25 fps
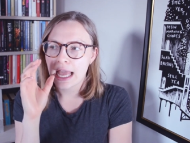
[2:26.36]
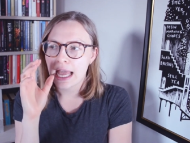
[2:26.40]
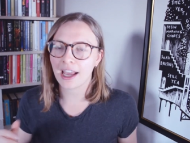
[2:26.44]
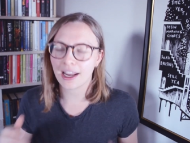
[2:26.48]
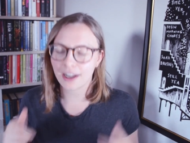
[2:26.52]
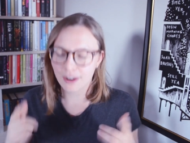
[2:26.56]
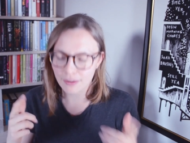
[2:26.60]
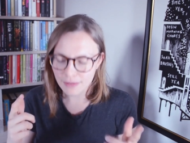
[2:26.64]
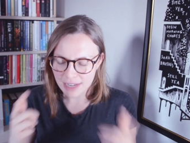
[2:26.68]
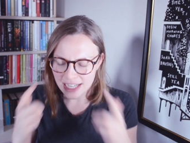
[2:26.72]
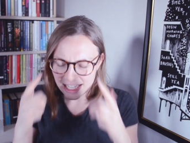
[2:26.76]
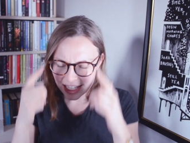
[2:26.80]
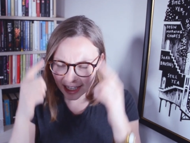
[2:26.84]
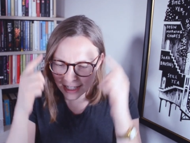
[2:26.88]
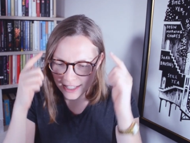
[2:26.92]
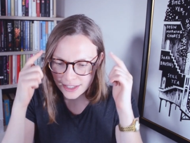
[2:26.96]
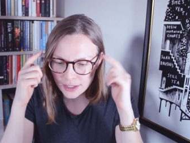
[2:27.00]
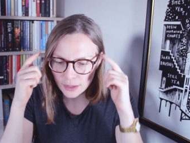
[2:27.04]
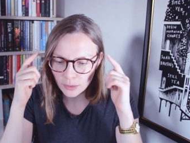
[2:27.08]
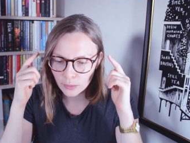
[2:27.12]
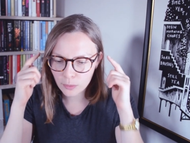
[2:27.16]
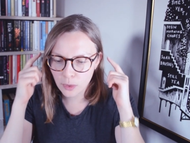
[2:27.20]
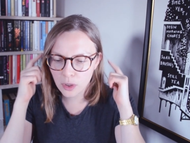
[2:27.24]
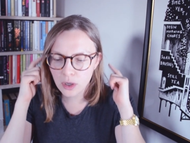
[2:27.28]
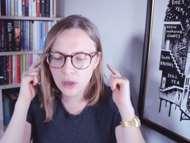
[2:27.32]
and I realised
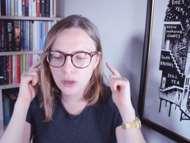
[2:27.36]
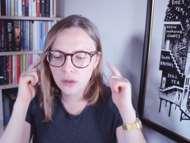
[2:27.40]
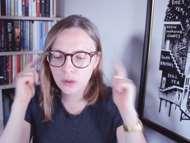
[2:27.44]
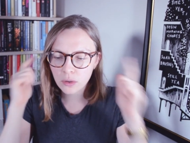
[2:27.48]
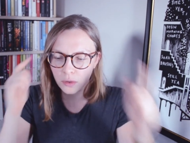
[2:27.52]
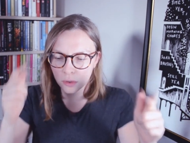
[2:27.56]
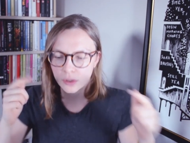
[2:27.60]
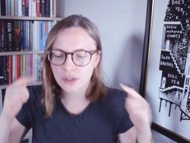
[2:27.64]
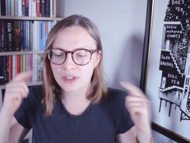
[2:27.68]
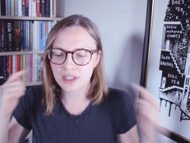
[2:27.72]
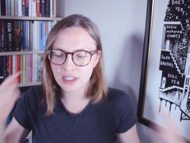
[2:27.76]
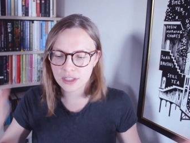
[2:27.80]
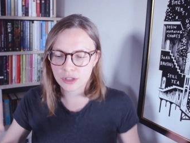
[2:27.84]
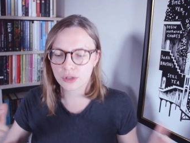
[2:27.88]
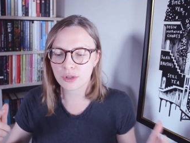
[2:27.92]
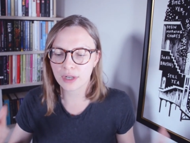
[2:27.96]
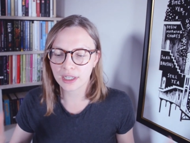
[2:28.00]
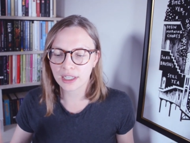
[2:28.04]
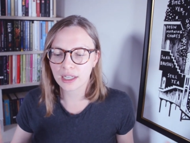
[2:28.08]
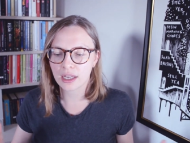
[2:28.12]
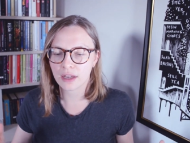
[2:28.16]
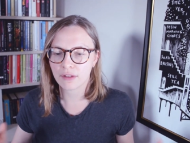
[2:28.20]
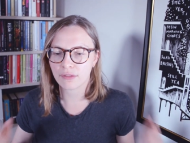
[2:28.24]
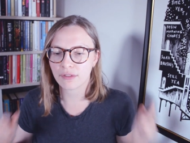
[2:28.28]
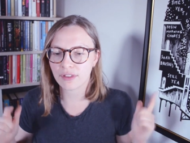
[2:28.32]
that what caused this
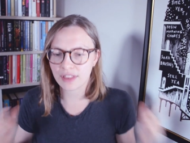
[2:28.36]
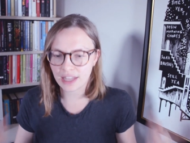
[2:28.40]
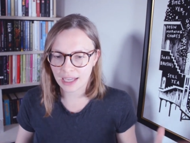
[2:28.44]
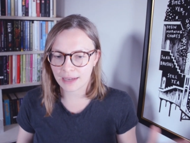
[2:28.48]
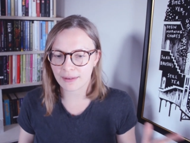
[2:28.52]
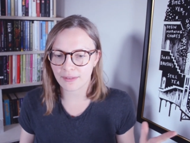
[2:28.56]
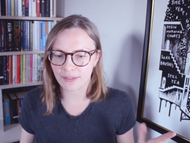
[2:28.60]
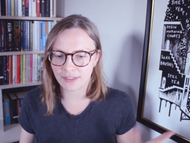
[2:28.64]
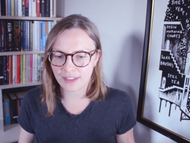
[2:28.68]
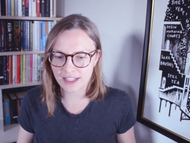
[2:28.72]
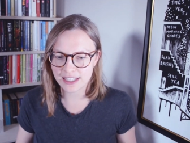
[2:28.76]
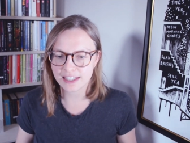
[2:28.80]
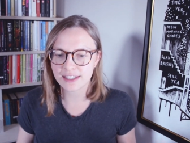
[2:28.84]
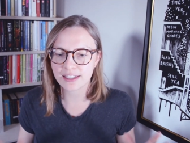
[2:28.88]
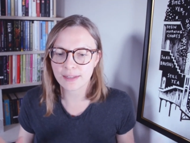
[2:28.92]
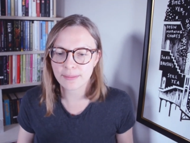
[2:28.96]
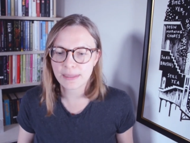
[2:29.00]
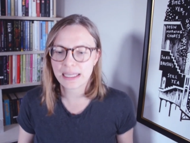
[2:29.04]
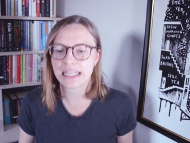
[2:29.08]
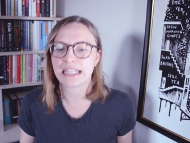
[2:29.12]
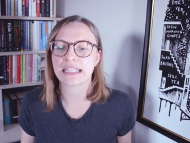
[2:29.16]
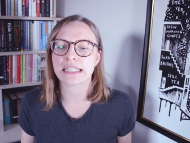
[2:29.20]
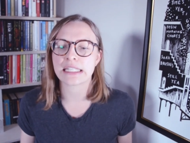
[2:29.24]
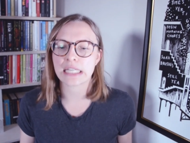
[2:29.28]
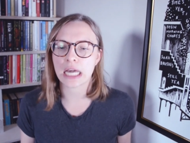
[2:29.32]
trigger for that, this to
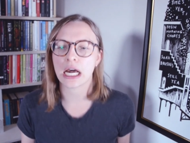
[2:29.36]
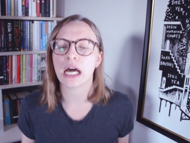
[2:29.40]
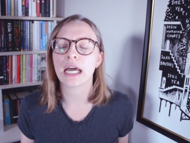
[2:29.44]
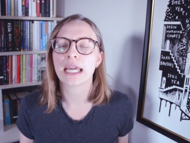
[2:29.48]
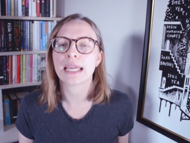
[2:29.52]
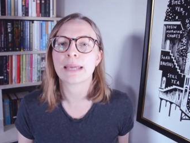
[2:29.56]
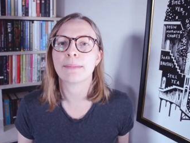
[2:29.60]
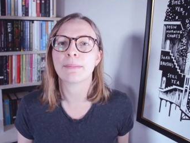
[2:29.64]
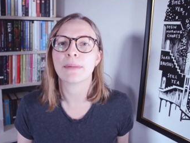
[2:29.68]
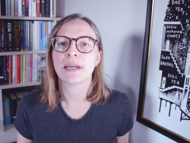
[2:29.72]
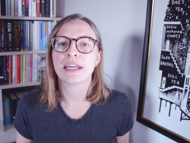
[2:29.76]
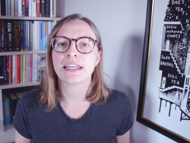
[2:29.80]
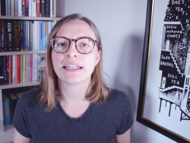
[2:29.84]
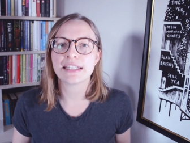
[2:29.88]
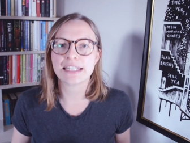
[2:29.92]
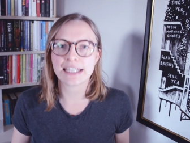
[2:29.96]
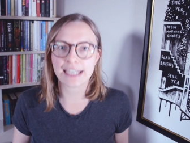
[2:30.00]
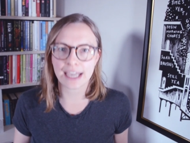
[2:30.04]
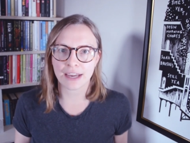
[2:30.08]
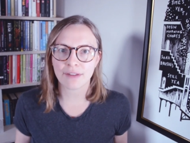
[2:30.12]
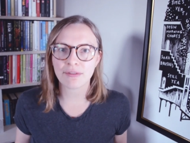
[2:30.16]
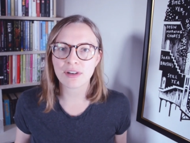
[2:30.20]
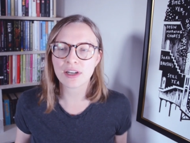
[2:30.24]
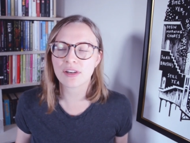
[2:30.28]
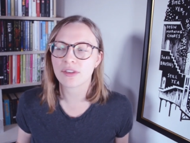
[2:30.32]
be the time to
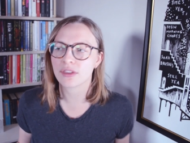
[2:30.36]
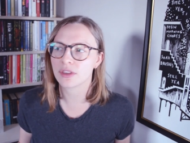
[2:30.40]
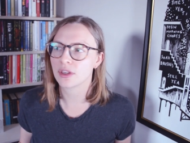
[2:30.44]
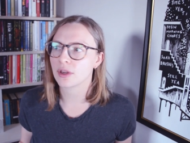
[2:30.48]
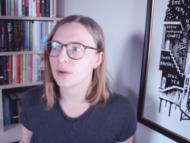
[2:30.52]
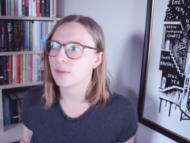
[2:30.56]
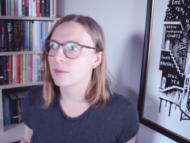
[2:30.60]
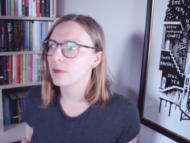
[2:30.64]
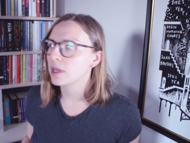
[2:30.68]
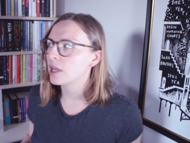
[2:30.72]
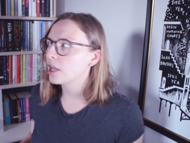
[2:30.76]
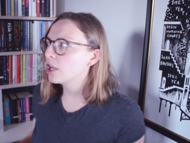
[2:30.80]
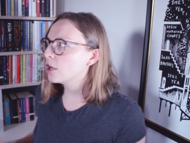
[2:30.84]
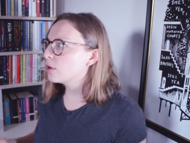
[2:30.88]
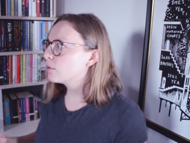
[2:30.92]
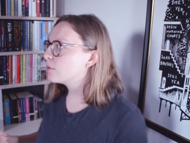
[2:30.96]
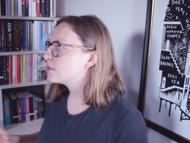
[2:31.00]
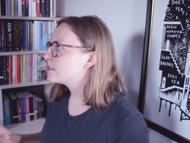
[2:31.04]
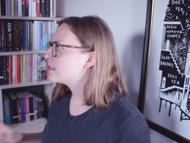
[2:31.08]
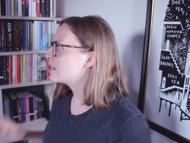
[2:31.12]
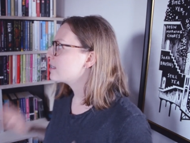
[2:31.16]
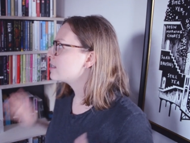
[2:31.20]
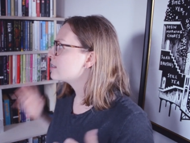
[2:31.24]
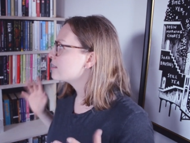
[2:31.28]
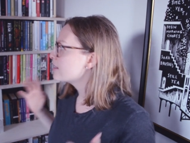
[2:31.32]
get rid of them was
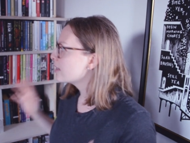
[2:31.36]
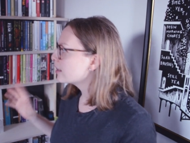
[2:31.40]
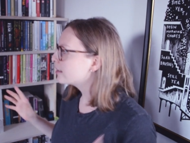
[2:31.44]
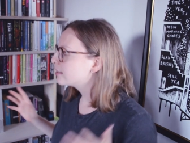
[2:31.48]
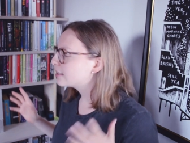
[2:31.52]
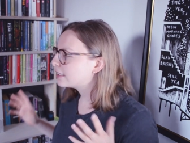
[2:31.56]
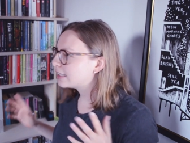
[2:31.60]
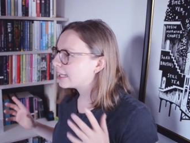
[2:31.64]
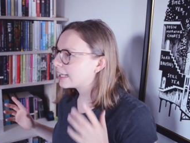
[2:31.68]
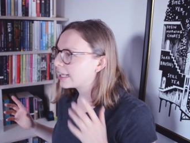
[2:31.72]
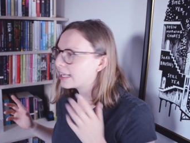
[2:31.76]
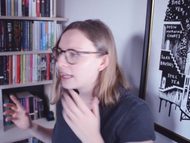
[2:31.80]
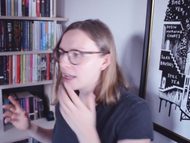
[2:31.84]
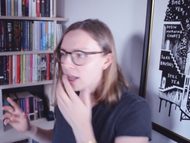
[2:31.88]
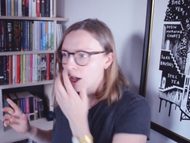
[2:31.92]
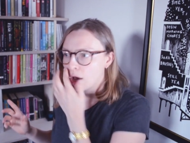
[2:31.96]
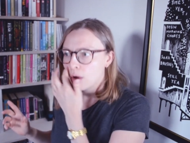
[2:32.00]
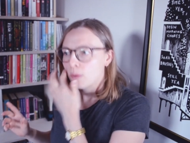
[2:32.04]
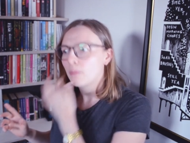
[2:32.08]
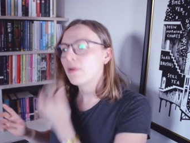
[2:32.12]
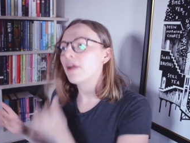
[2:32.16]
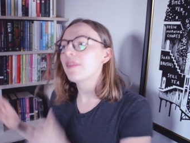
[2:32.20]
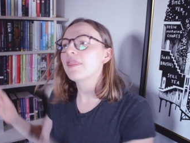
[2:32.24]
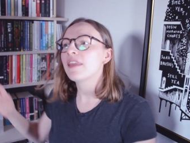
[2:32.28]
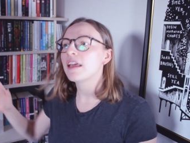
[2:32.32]
that suddenly,
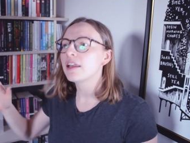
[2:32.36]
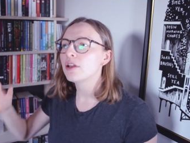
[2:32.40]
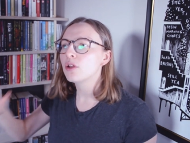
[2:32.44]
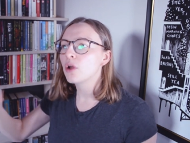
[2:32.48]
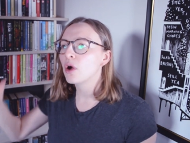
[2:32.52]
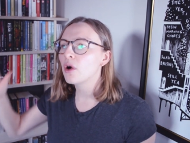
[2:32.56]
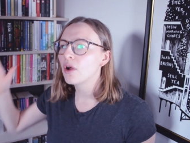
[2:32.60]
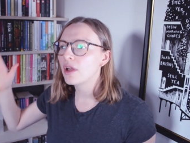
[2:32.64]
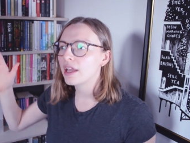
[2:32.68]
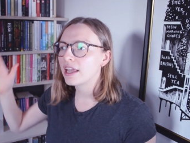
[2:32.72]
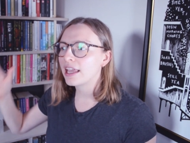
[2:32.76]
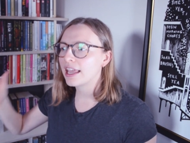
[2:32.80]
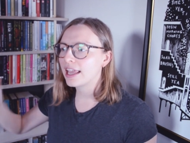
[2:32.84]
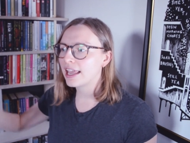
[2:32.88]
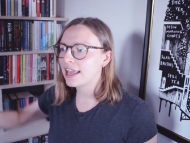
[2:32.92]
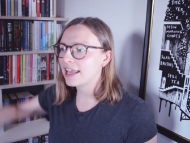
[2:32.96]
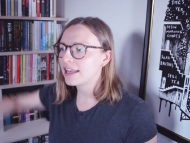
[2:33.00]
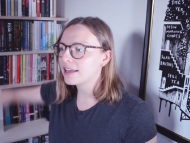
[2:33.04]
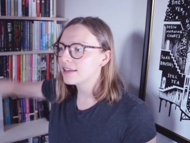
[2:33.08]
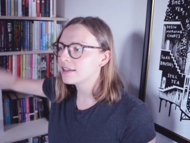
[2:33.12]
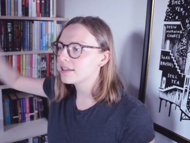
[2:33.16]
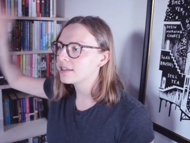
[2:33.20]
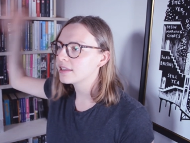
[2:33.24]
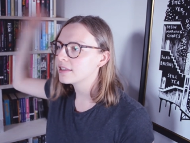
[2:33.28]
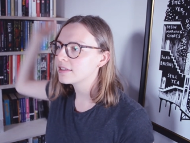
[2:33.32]
when they're not
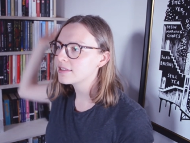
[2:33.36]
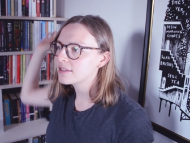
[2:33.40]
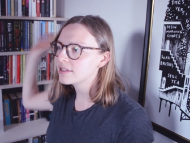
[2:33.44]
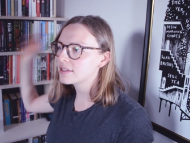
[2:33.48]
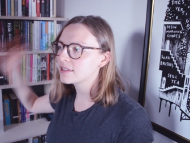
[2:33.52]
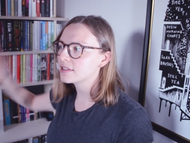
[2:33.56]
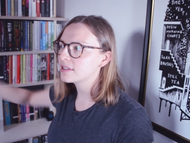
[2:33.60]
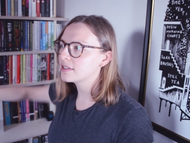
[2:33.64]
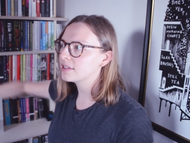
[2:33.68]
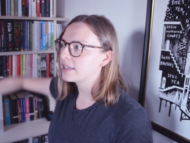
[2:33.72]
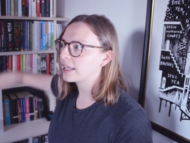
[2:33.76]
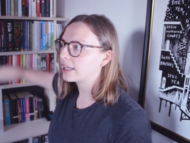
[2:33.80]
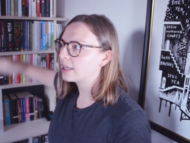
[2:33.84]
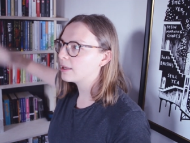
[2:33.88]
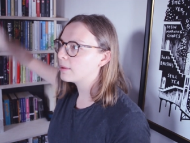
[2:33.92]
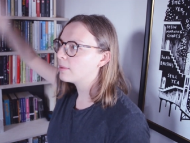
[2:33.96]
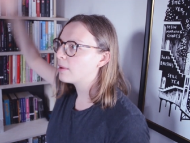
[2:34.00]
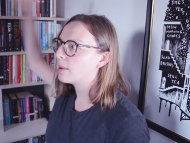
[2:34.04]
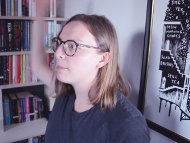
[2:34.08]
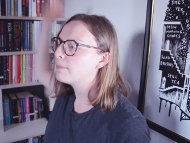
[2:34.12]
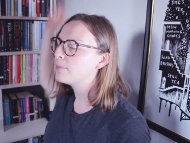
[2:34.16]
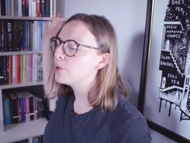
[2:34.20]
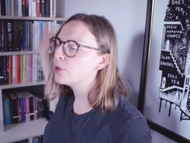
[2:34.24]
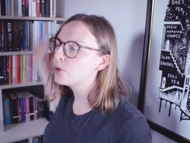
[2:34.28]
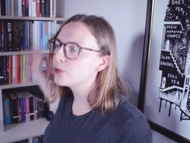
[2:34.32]
in like a,
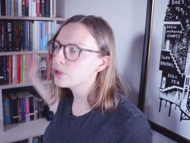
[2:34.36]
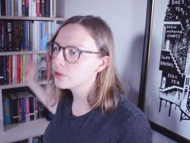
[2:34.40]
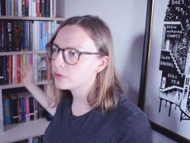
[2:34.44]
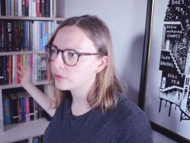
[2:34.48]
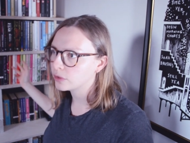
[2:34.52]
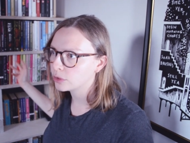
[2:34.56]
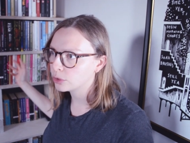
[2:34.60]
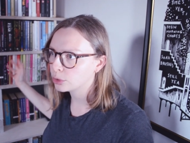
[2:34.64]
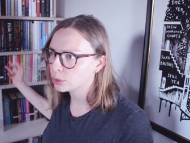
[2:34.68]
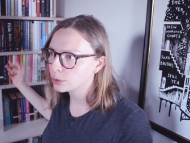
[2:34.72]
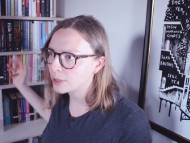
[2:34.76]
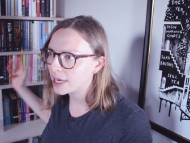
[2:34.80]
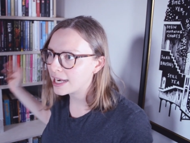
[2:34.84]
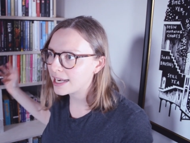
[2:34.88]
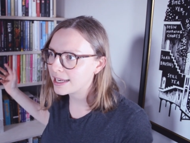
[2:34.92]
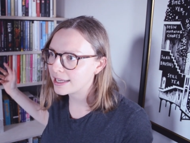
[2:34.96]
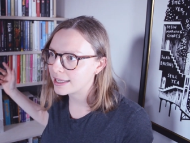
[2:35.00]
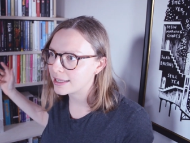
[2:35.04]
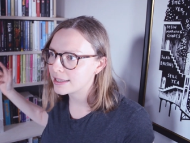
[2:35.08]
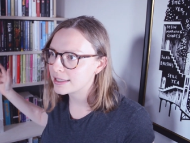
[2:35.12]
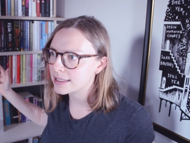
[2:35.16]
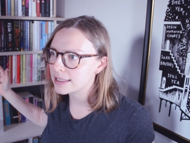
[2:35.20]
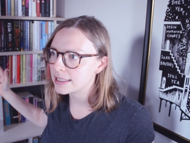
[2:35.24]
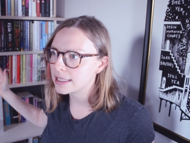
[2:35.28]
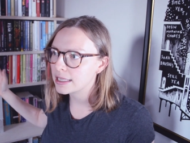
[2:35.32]
a beautiful
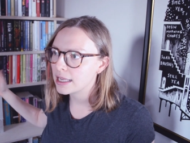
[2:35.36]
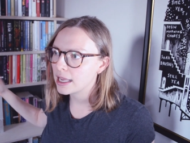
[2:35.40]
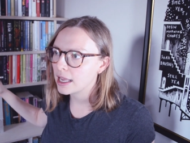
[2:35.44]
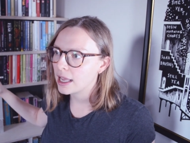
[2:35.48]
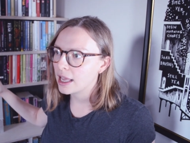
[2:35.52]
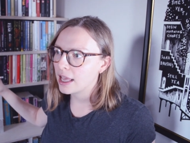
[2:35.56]
gradient,